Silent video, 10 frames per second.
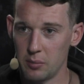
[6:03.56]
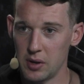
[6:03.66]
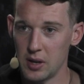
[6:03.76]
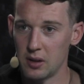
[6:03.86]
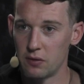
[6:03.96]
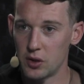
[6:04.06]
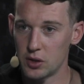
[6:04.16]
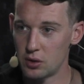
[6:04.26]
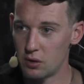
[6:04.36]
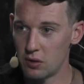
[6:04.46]
to be
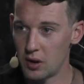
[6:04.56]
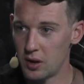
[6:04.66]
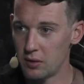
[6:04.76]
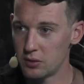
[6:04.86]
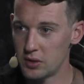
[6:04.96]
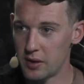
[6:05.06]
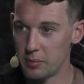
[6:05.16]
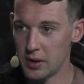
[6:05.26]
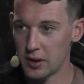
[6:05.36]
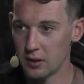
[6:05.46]
first overall
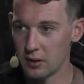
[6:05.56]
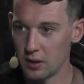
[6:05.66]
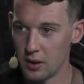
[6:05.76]
draft pick.